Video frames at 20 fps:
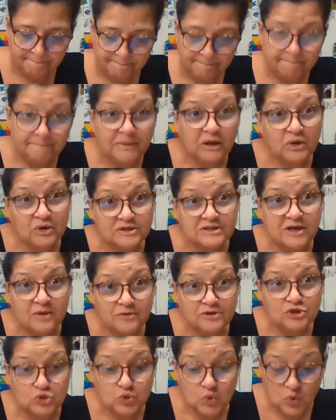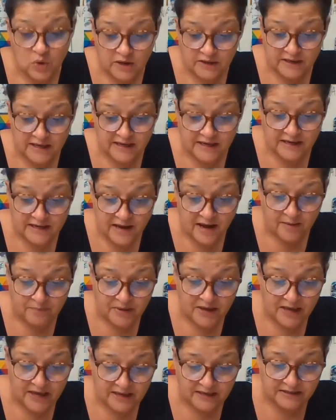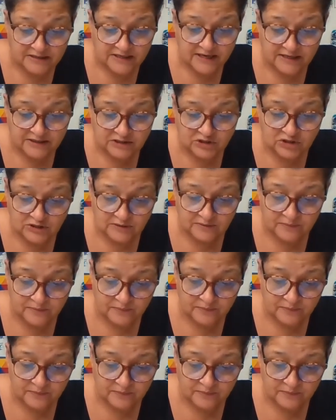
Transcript: because I was talking and not paying attention.